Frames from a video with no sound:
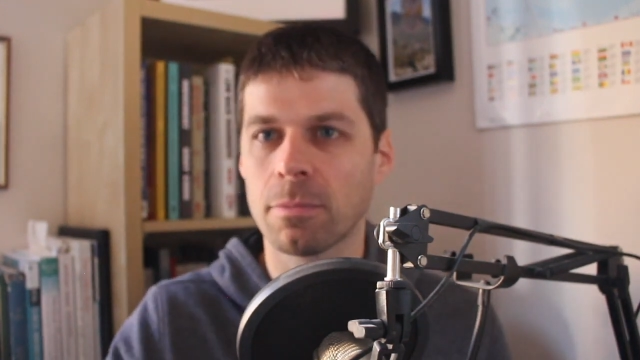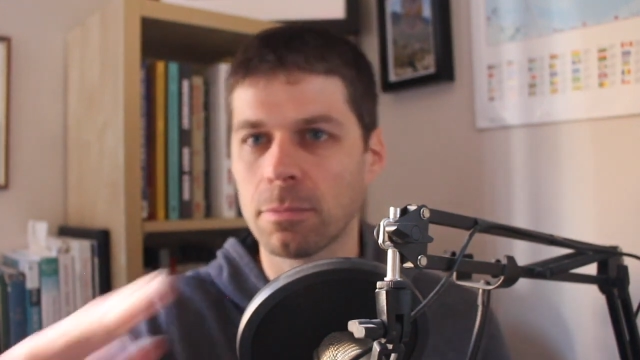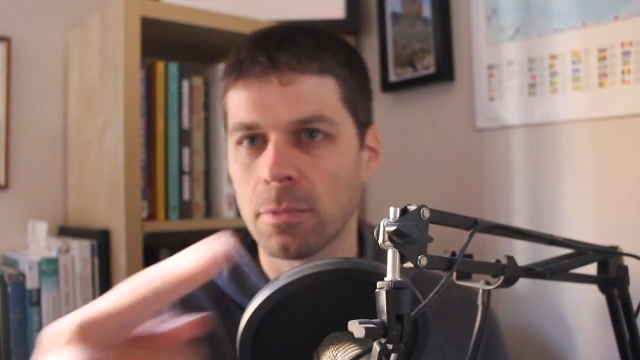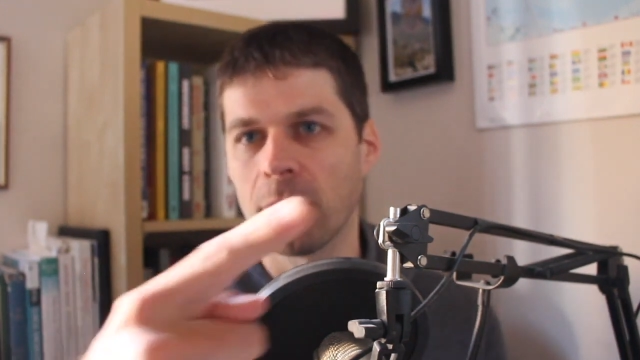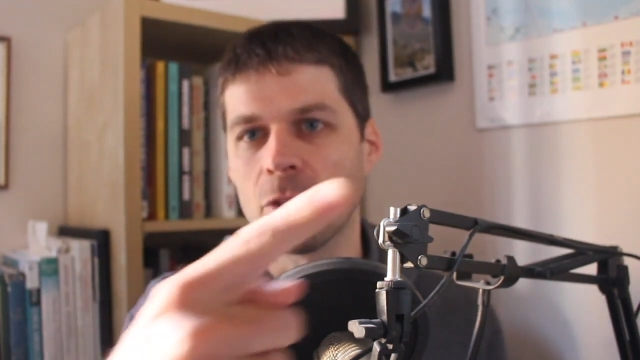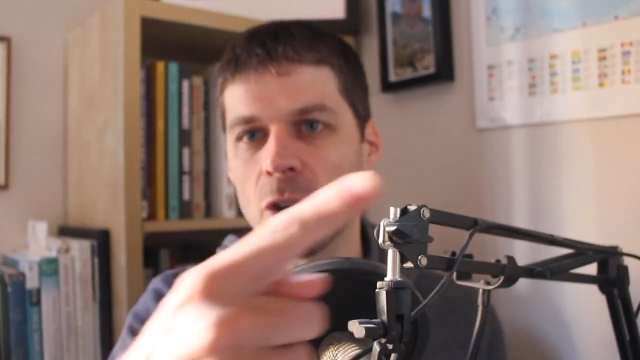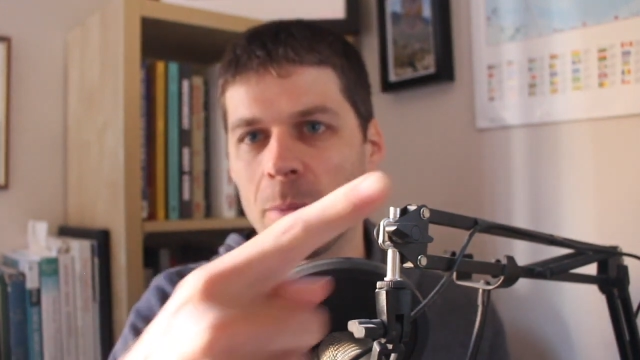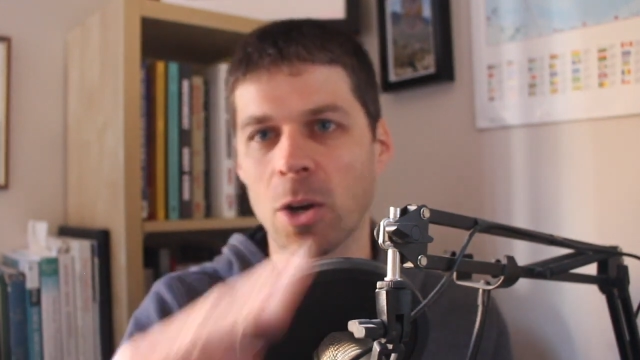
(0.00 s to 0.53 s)

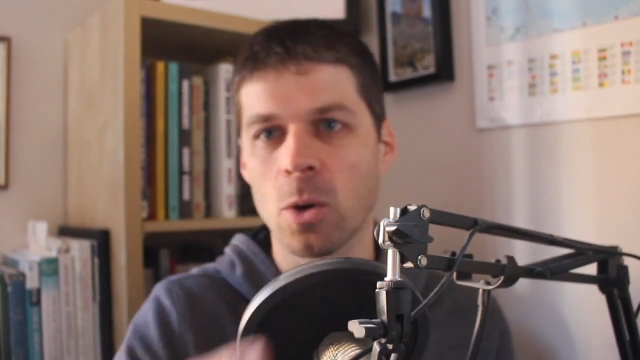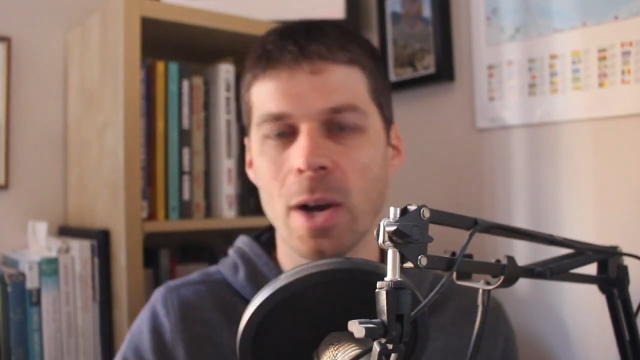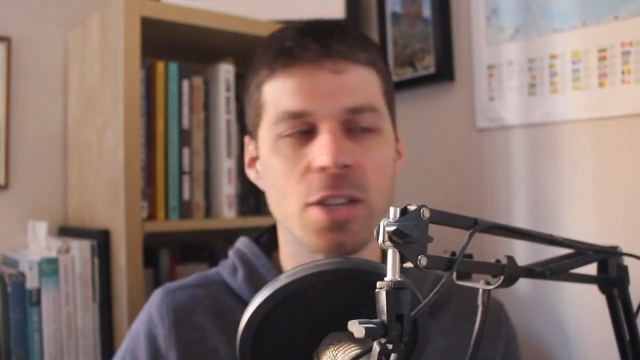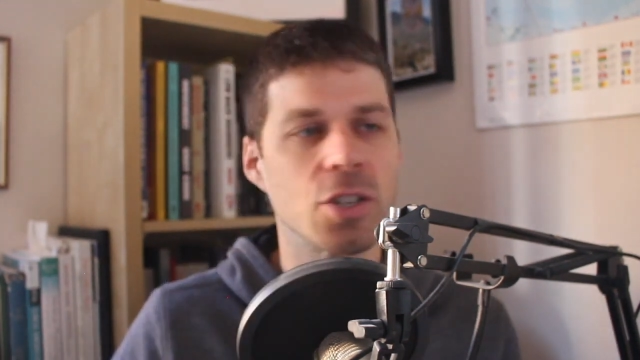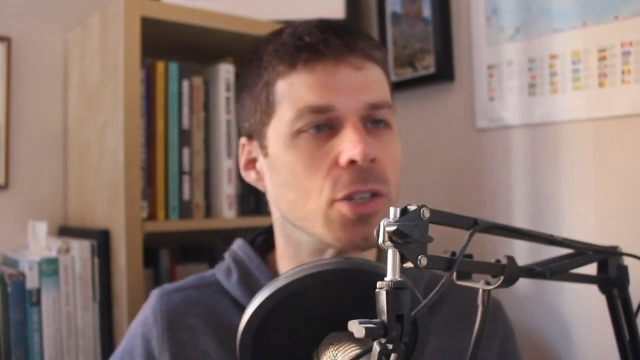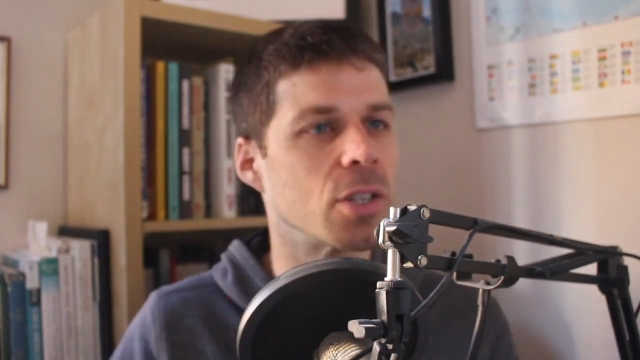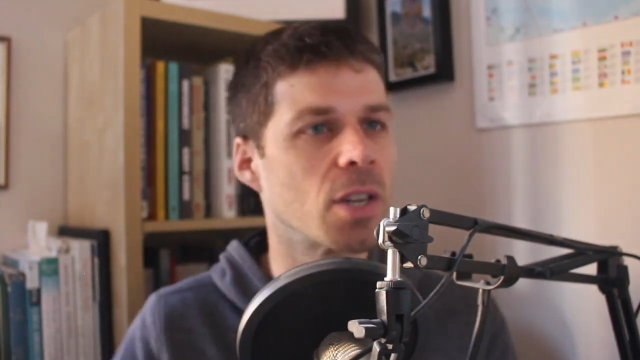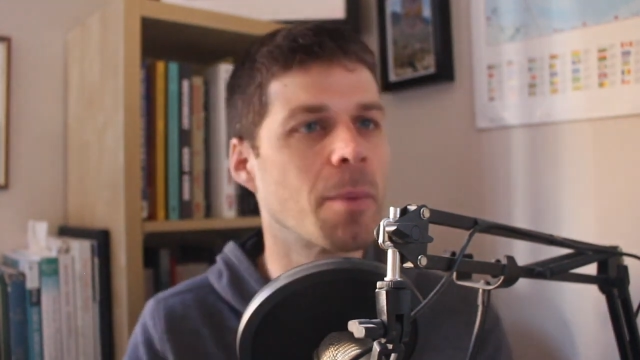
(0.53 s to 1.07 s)
I've got my
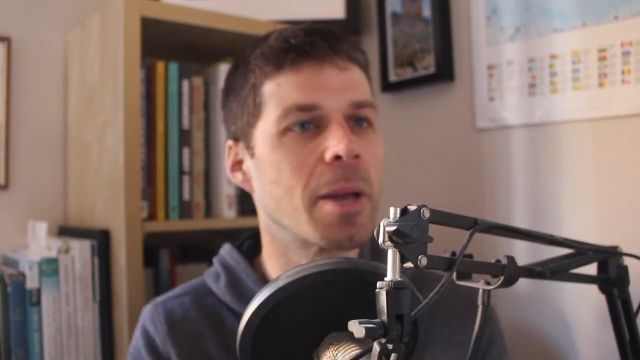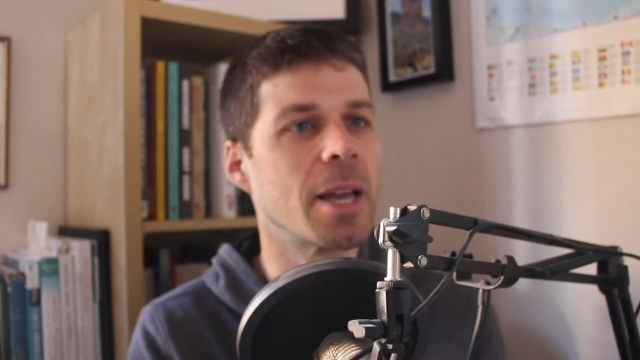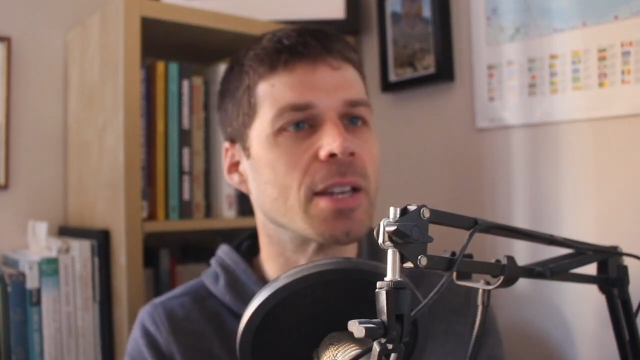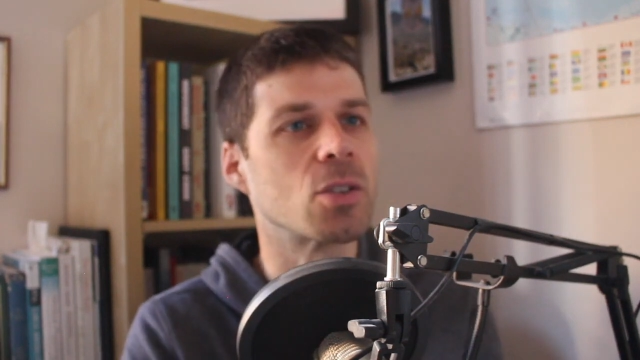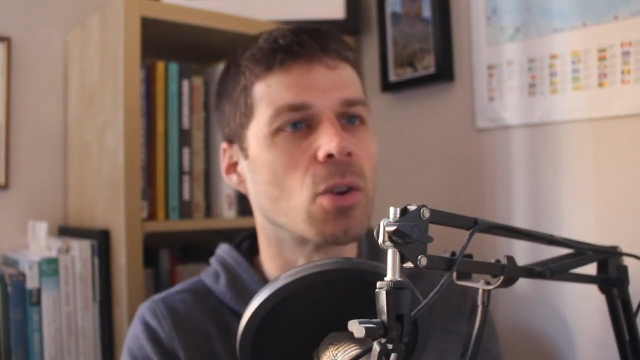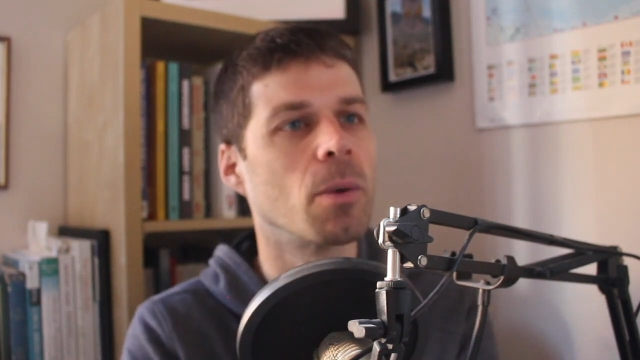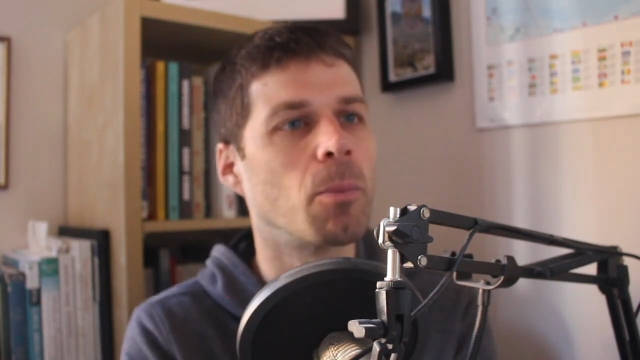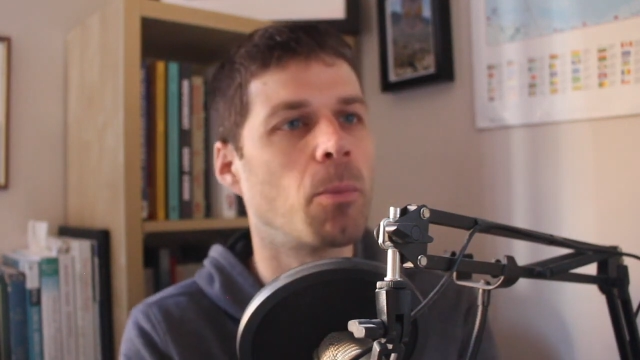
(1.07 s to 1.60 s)
questions up here,
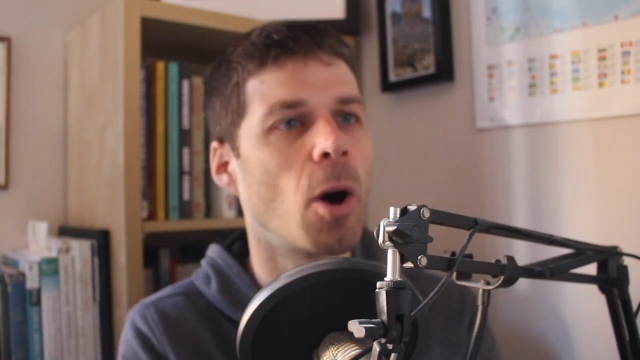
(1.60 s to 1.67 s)
so I'll,